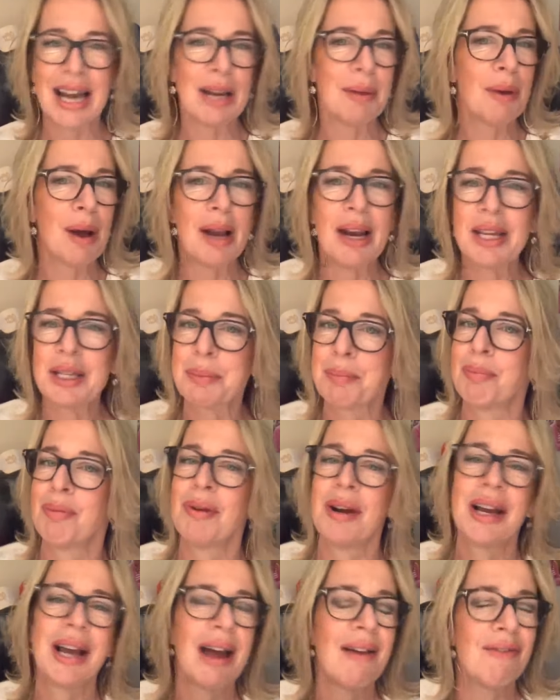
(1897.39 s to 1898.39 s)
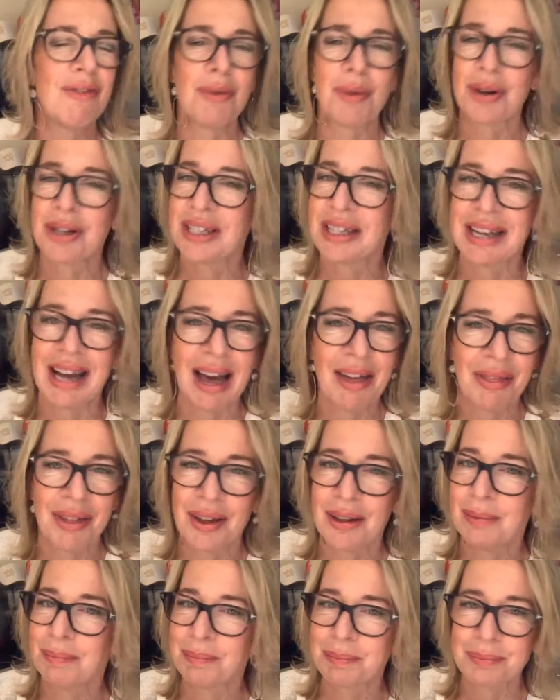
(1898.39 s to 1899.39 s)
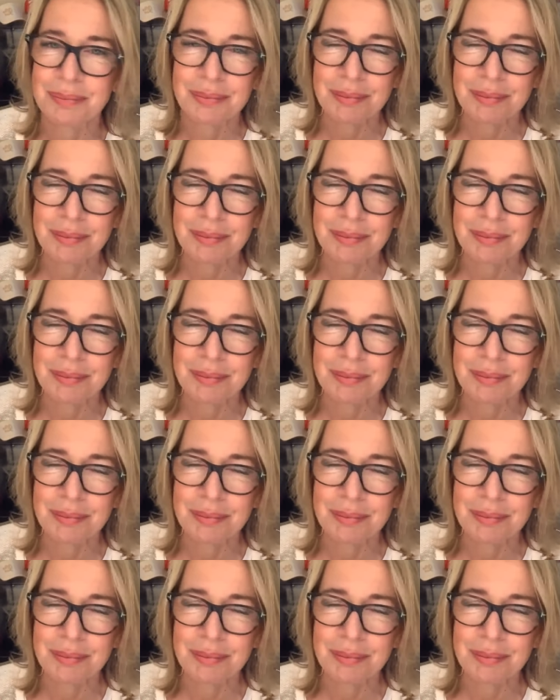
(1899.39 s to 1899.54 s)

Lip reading: anywhere. Let's bring everyone together